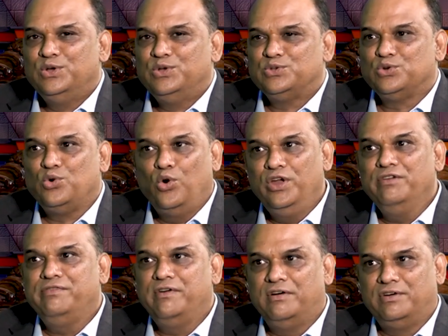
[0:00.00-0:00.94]
So going
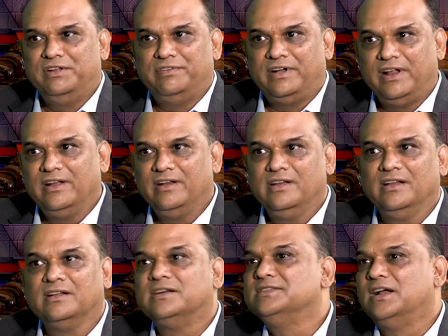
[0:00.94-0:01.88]
forward, if a
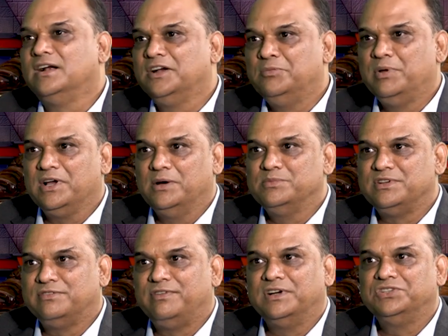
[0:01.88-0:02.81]
technical consultant becomes
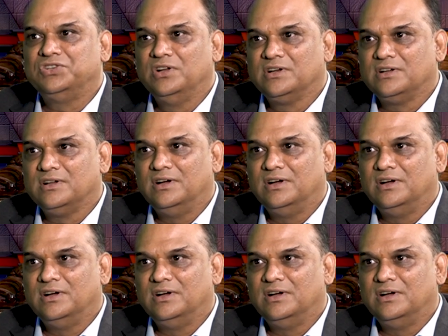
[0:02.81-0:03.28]
a functional,